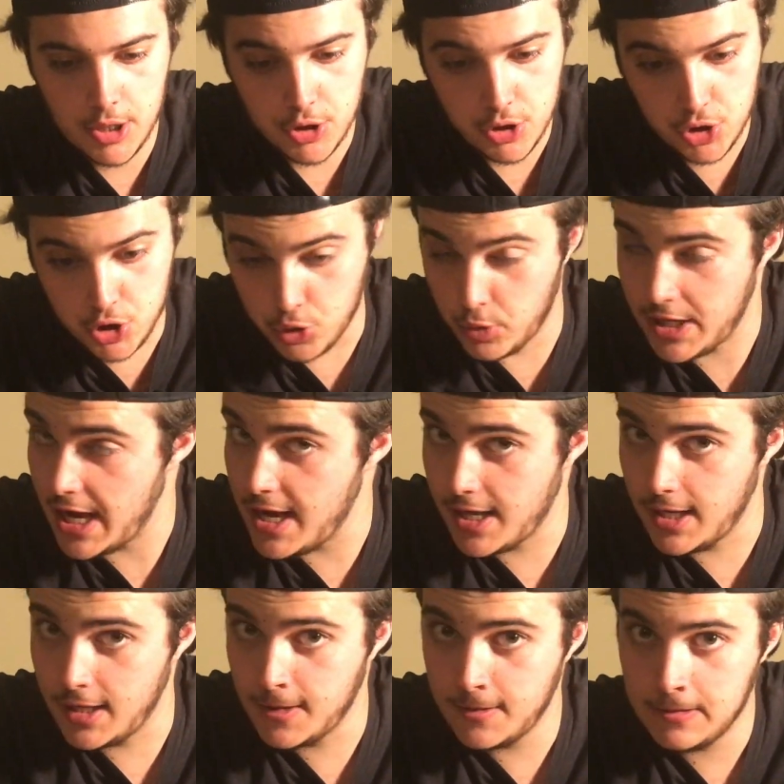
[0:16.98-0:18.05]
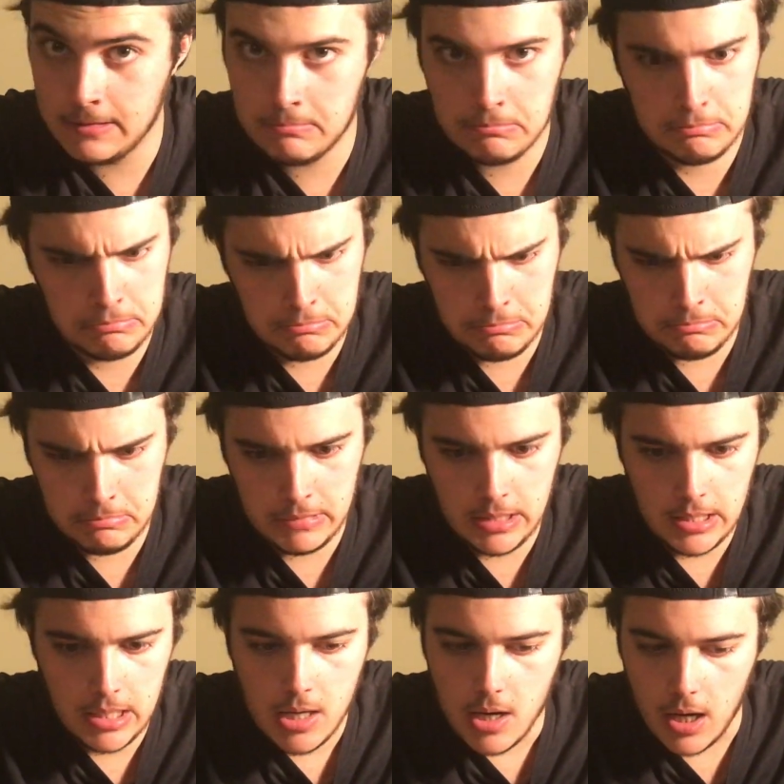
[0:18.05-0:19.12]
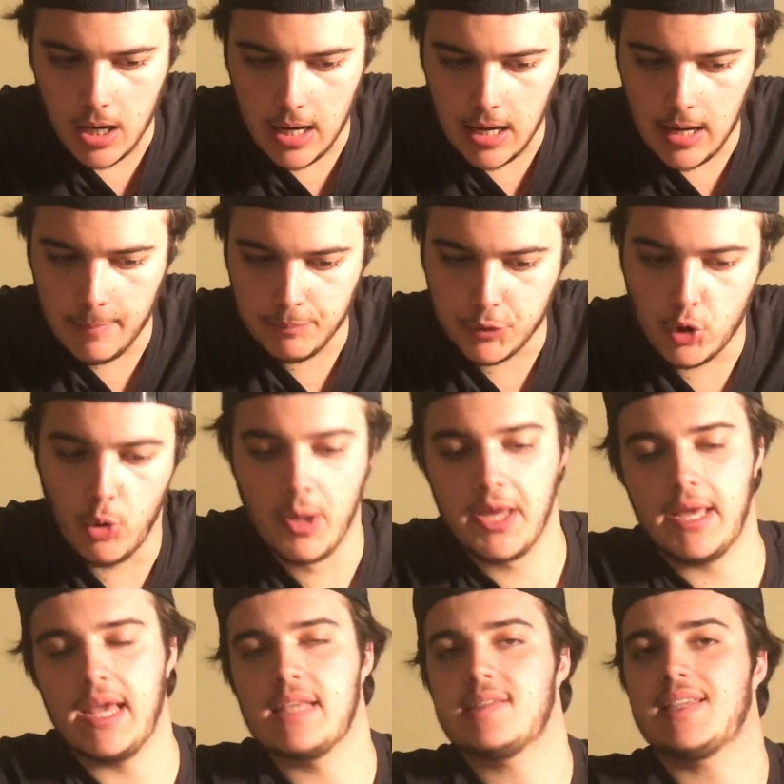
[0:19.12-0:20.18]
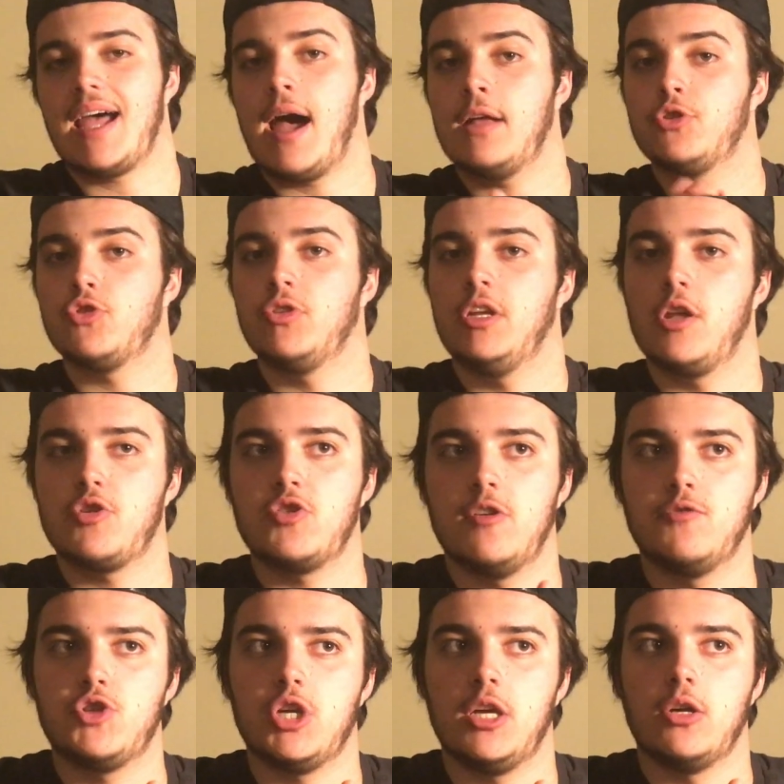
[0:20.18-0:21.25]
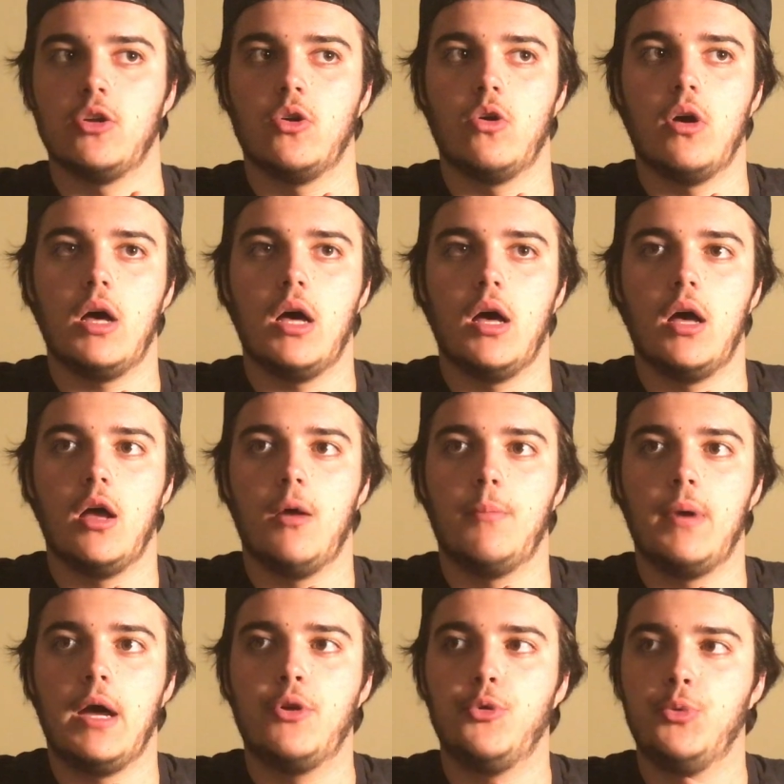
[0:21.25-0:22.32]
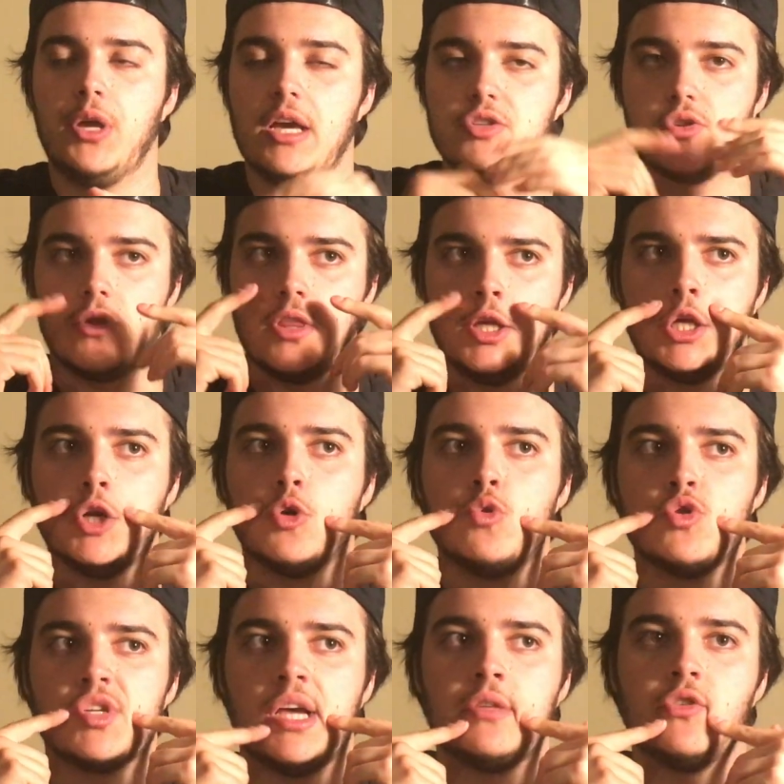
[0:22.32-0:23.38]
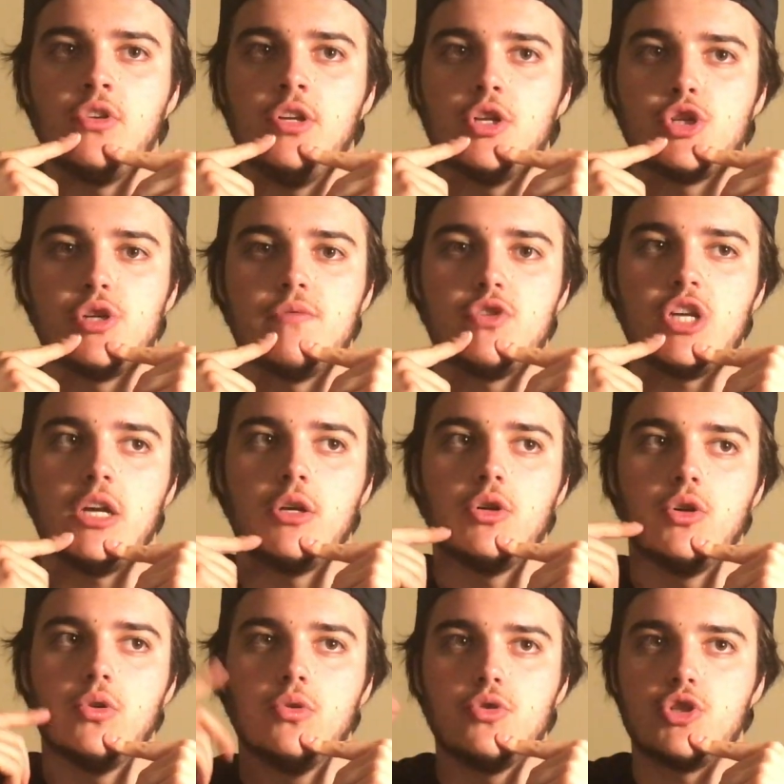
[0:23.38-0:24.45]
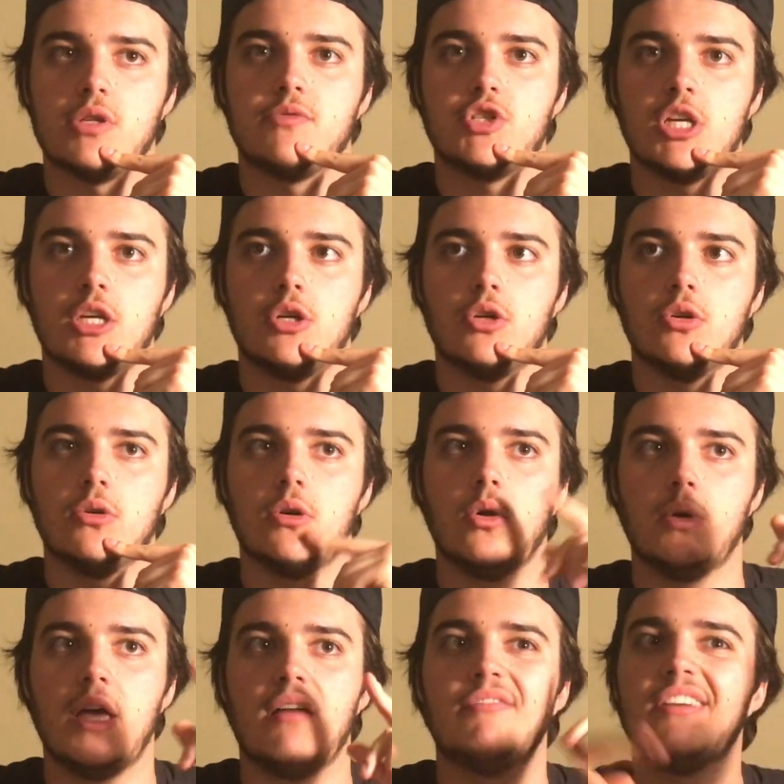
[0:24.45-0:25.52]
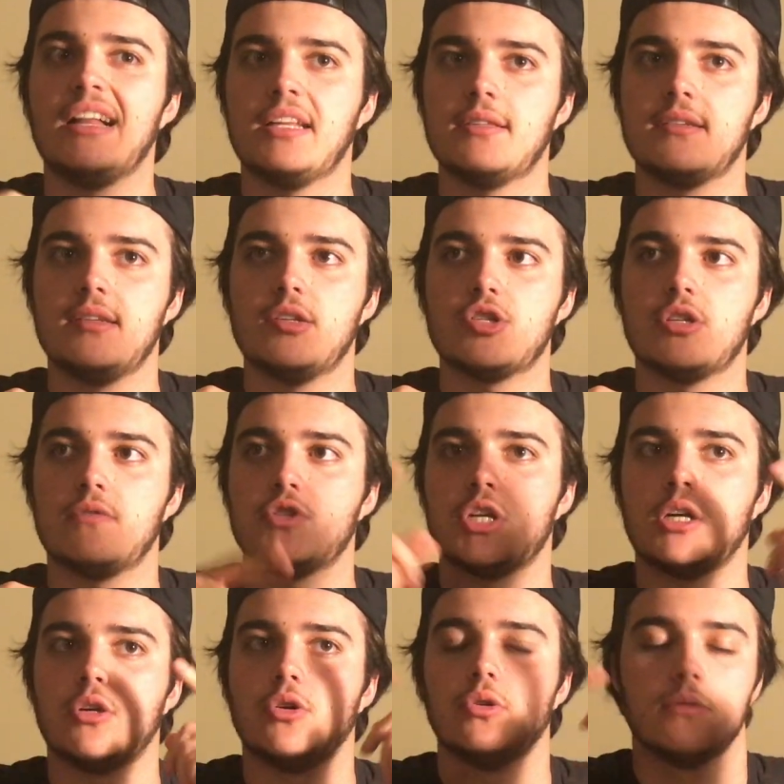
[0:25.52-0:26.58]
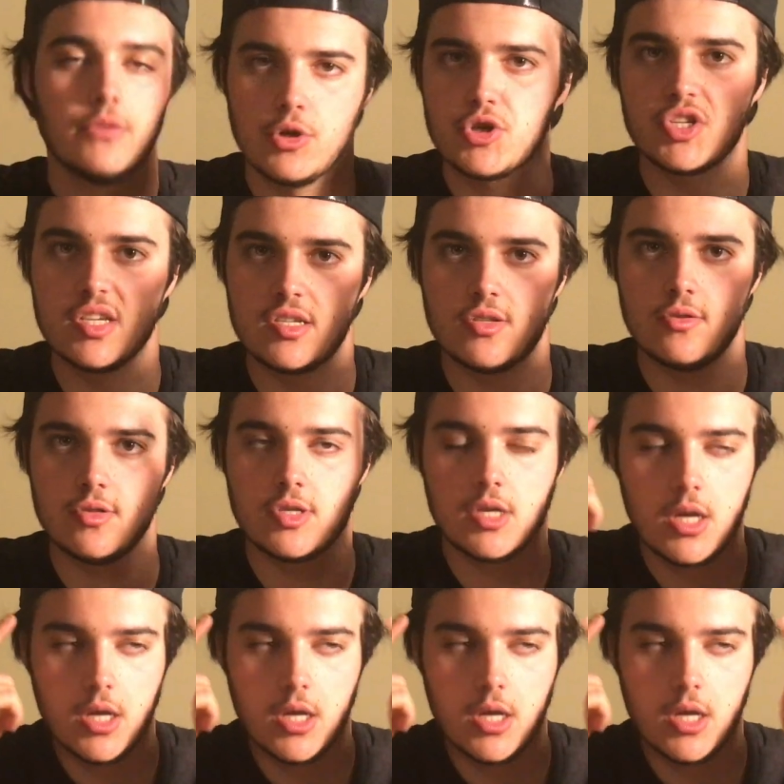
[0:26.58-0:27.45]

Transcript: Chookagian, going against Antonina Shevchenko. I know you guys are thinking, who's Antonina Shevchenko, oh yeah, Valentina Shevchenko, they're sisters.